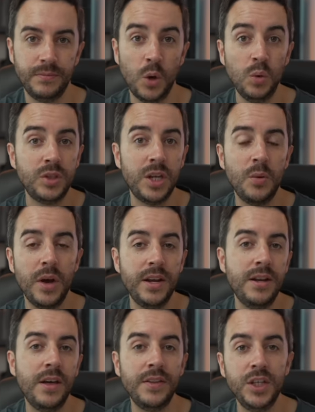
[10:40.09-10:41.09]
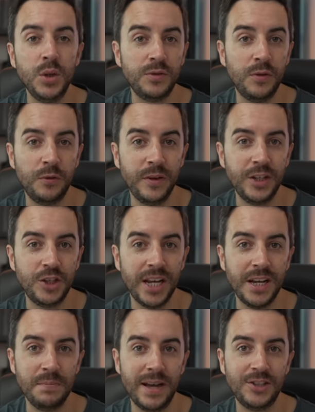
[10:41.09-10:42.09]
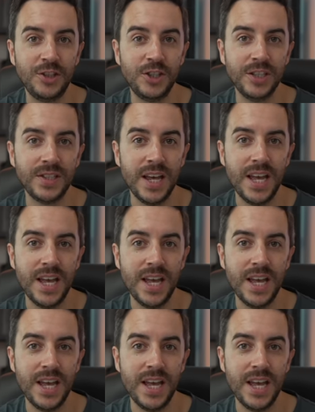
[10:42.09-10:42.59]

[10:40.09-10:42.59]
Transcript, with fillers: Also, another useful feature in messages